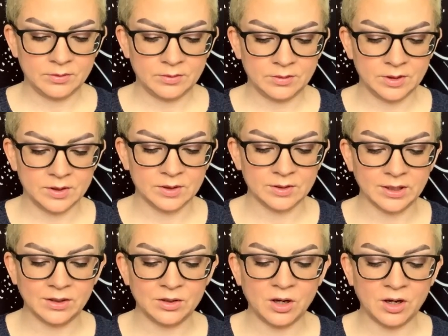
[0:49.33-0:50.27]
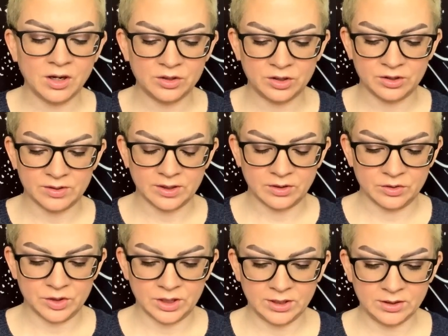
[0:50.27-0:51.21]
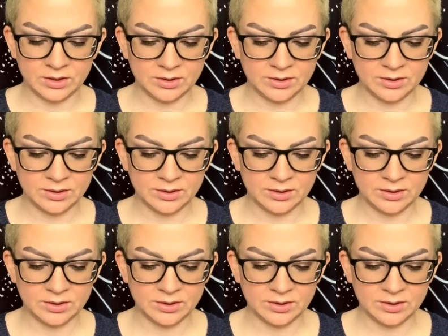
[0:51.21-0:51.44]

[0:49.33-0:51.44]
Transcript: This is like cautious energy.